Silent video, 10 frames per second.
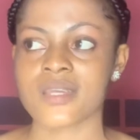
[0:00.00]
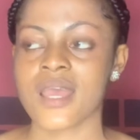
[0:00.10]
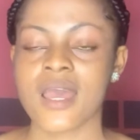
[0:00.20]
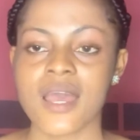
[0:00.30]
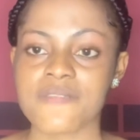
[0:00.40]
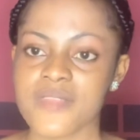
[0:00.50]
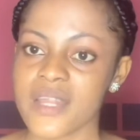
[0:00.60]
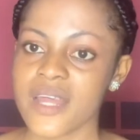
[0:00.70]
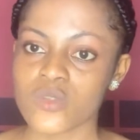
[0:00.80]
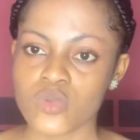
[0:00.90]
after
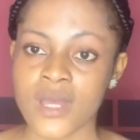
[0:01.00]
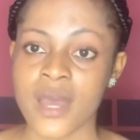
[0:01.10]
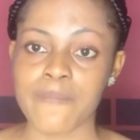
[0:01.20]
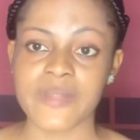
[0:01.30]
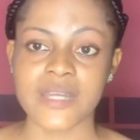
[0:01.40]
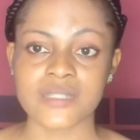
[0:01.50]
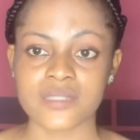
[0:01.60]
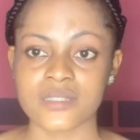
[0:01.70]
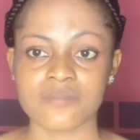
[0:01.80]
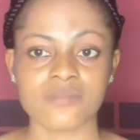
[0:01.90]
that you now apply the
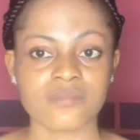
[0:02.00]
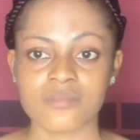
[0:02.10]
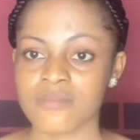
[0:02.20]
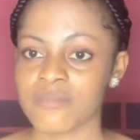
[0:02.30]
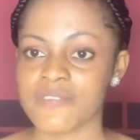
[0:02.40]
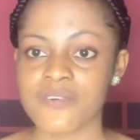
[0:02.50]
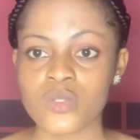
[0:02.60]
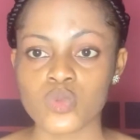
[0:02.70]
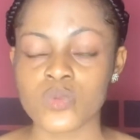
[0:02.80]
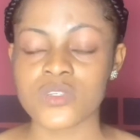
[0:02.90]
cream before two
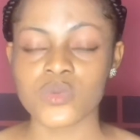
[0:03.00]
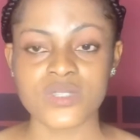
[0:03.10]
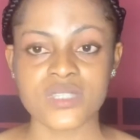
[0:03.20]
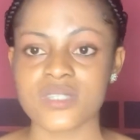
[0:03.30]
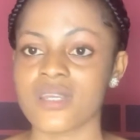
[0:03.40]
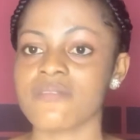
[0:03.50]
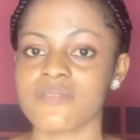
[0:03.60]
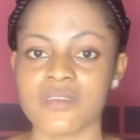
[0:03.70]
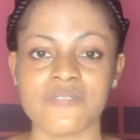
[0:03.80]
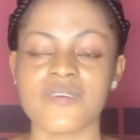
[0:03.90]
weeks you will see a
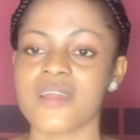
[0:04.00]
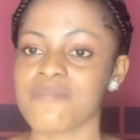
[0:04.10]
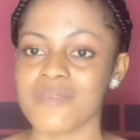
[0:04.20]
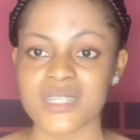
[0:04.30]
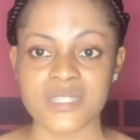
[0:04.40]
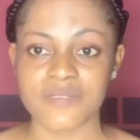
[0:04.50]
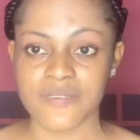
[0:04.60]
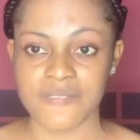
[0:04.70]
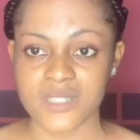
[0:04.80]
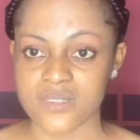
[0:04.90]
very massive
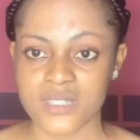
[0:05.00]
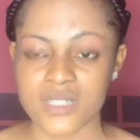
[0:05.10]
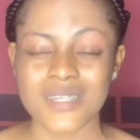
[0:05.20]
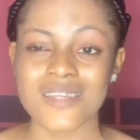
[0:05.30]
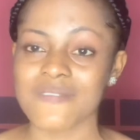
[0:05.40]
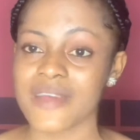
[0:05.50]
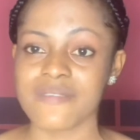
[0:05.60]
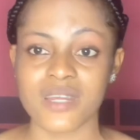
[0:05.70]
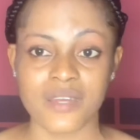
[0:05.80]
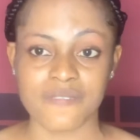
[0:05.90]
effect in it it's very very
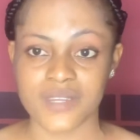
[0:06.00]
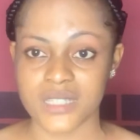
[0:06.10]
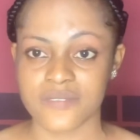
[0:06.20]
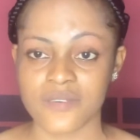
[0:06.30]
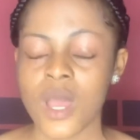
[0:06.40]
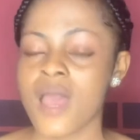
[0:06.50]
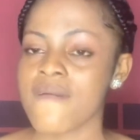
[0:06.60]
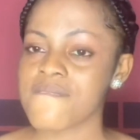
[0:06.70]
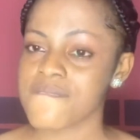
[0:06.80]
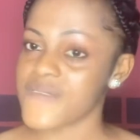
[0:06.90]
effective
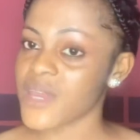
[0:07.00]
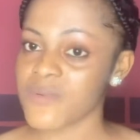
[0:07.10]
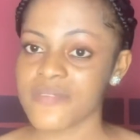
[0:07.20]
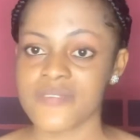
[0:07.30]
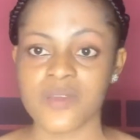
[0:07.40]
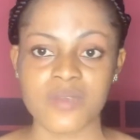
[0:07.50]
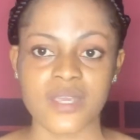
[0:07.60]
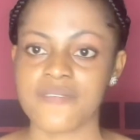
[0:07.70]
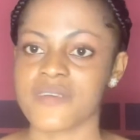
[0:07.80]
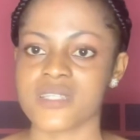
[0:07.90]
very very
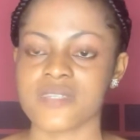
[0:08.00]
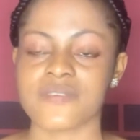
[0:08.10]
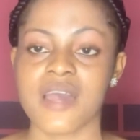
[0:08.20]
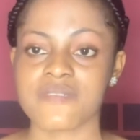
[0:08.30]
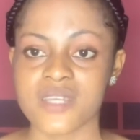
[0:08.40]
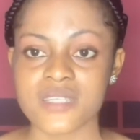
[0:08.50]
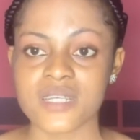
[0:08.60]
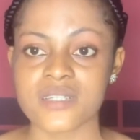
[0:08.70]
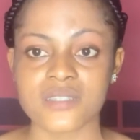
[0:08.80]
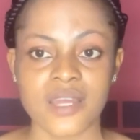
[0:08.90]
effective i've tested
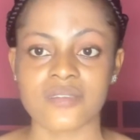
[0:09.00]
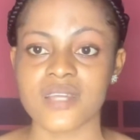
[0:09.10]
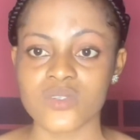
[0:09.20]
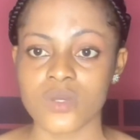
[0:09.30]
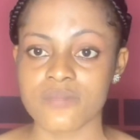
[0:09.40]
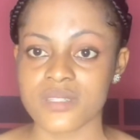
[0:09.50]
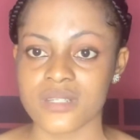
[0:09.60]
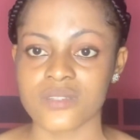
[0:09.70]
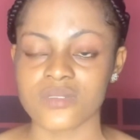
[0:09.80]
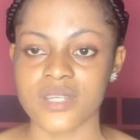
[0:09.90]
it and that's what i'm telling
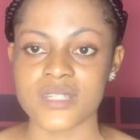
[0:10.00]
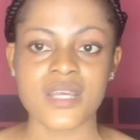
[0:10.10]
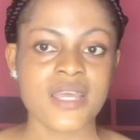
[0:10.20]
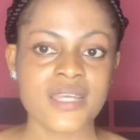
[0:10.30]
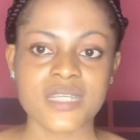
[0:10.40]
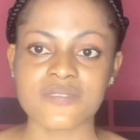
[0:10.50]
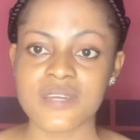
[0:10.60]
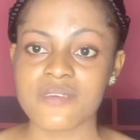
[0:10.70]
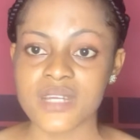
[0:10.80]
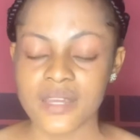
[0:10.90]
you guys it's very
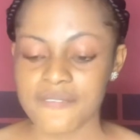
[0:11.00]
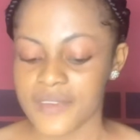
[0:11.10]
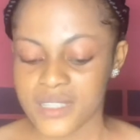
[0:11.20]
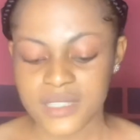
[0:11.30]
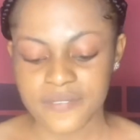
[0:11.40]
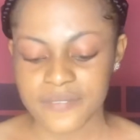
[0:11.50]
very effective